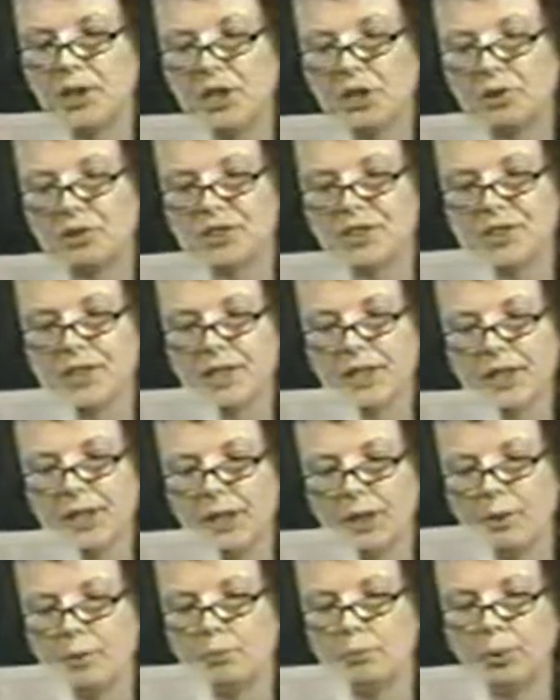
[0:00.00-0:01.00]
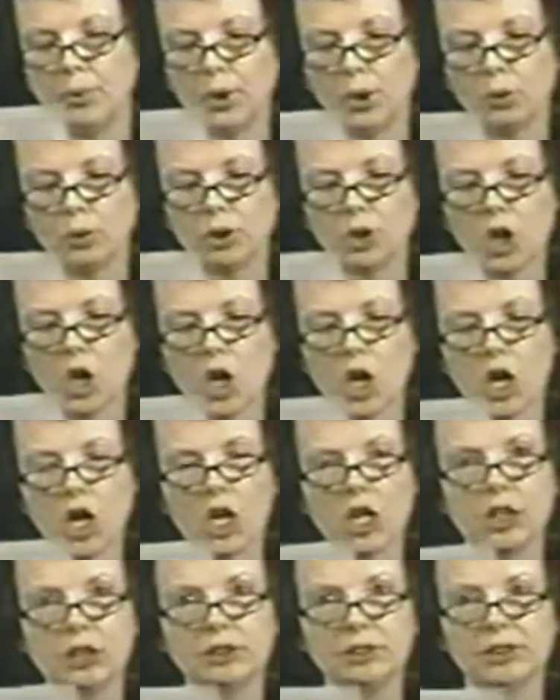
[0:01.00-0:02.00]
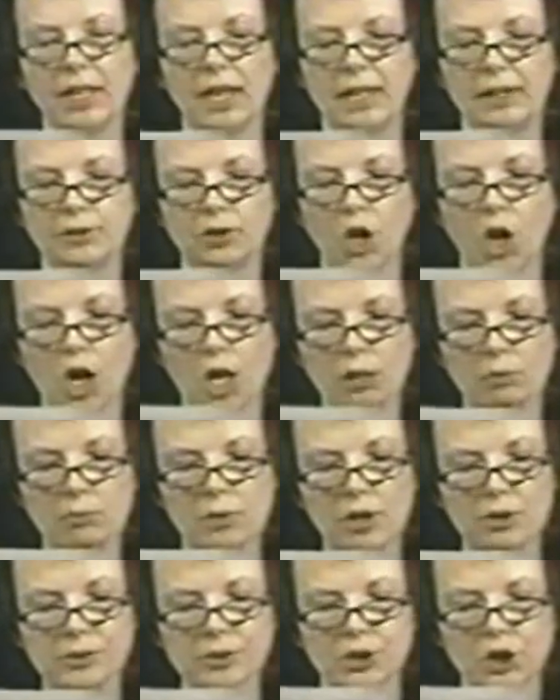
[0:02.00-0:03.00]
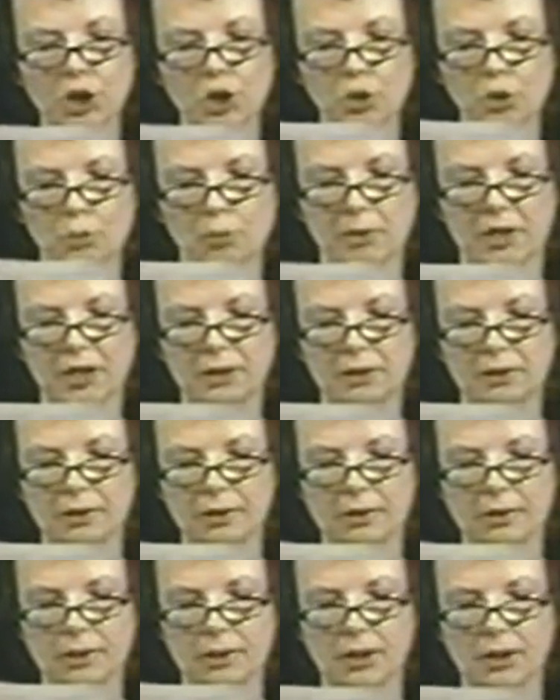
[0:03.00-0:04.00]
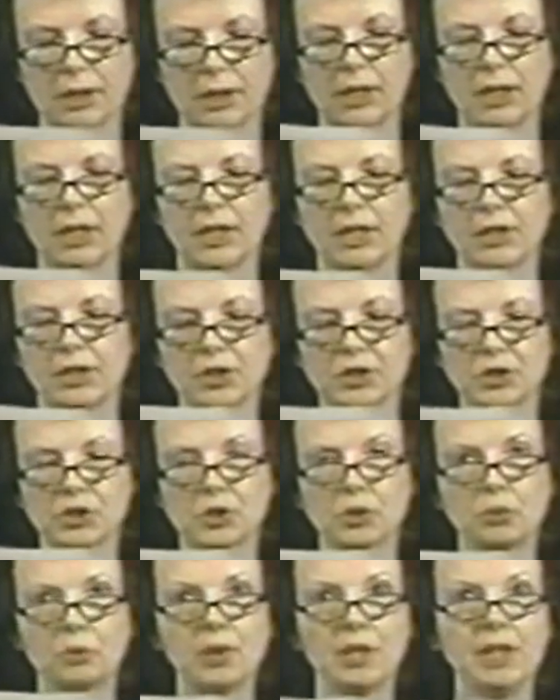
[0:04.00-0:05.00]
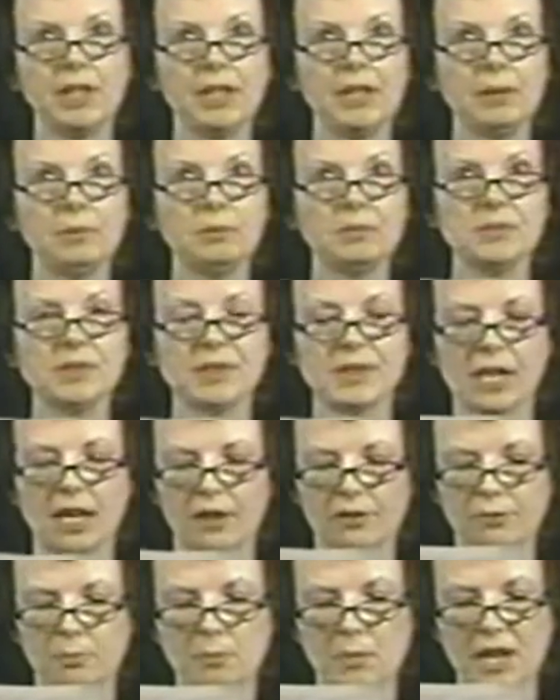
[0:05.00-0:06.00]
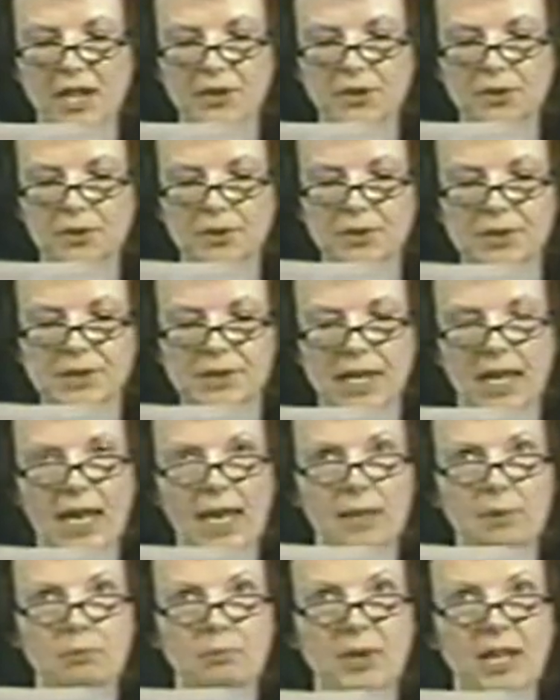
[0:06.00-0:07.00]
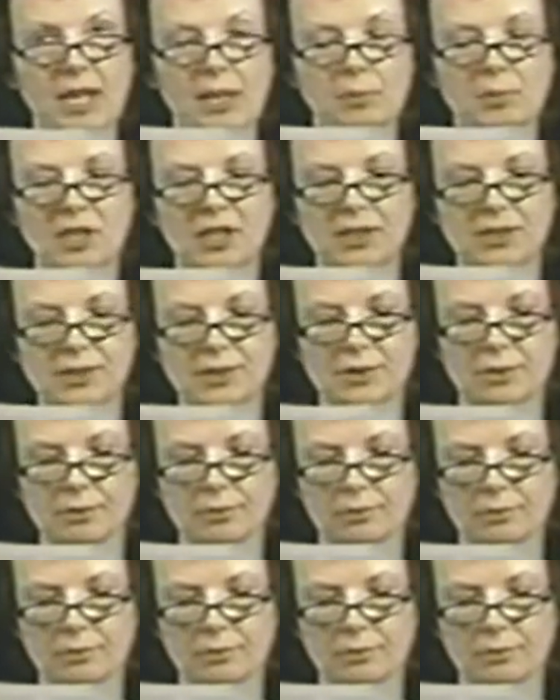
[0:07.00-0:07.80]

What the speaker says: Piercing, prolonged, and almost human, the screams of mothers and babies.